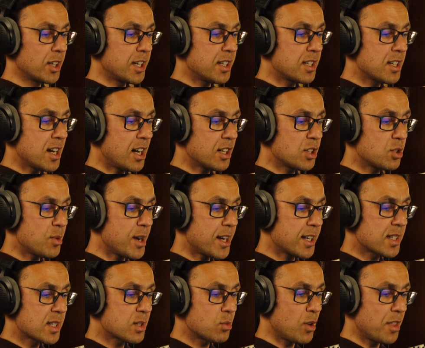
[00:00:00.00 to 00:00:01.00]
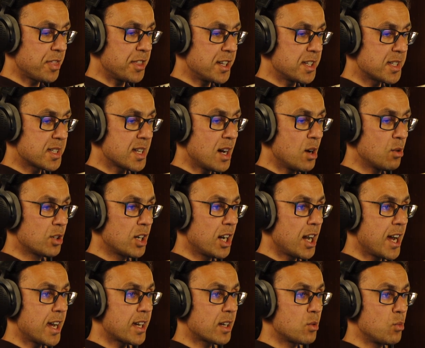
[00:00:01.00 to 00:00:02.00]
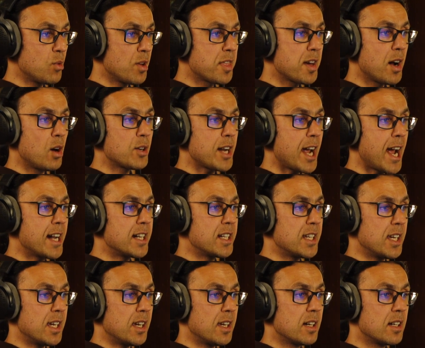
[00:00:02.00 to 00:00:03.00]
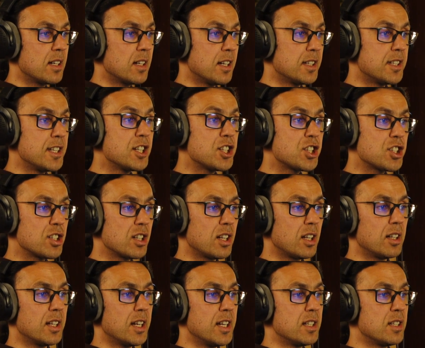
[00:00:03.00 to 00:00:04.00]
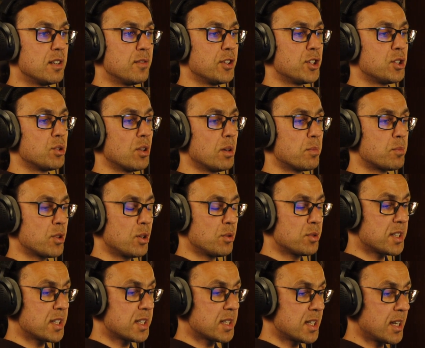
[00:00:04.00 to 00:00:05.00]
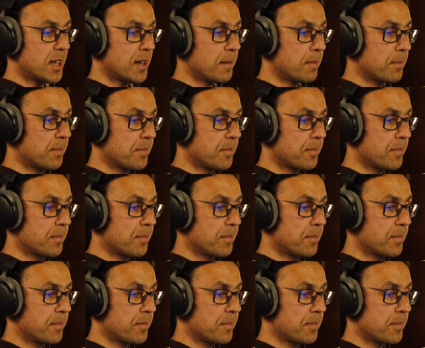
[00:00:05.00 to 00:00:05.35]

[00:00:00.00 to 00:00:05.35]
guitar tracks what they sound like without any additional individual processing.